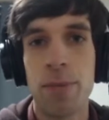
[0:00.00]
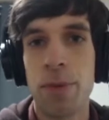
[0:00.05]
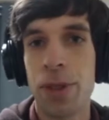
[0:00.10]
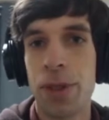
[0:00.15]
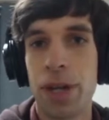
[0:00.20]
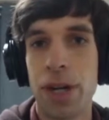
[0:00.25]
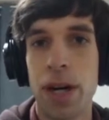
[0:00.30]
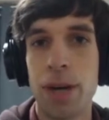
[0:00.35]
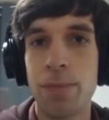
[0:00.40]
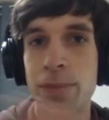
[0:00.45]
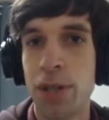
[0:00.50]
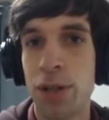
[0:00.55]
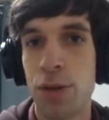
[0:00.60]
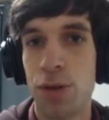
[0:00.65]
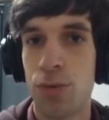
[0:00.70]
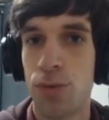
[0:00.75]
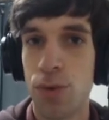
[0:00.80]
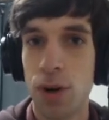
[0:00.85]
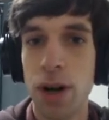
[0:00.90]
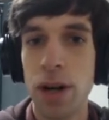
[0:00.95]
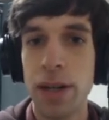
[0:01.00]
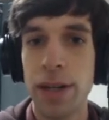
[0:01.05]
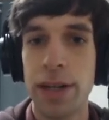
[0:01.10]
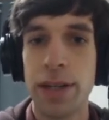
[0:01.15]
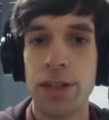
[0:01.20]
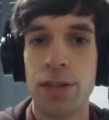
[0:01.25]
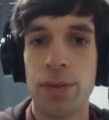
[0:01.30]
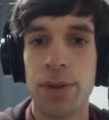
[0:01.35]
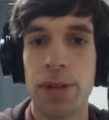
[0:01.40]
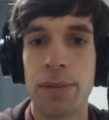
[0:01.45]
with an up tilt raw
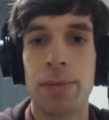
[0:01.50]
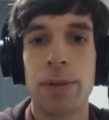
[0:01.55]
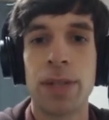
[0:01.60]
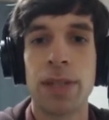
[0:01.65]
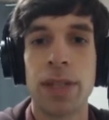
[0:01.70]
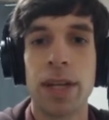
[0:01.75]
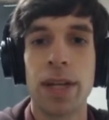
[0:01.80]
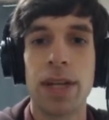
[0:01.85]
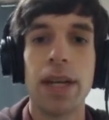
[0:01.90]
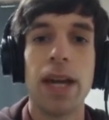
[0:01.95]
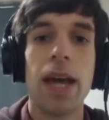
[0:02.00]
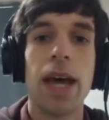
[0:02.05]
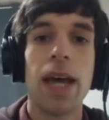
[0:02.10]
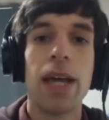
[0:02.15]
at 20%,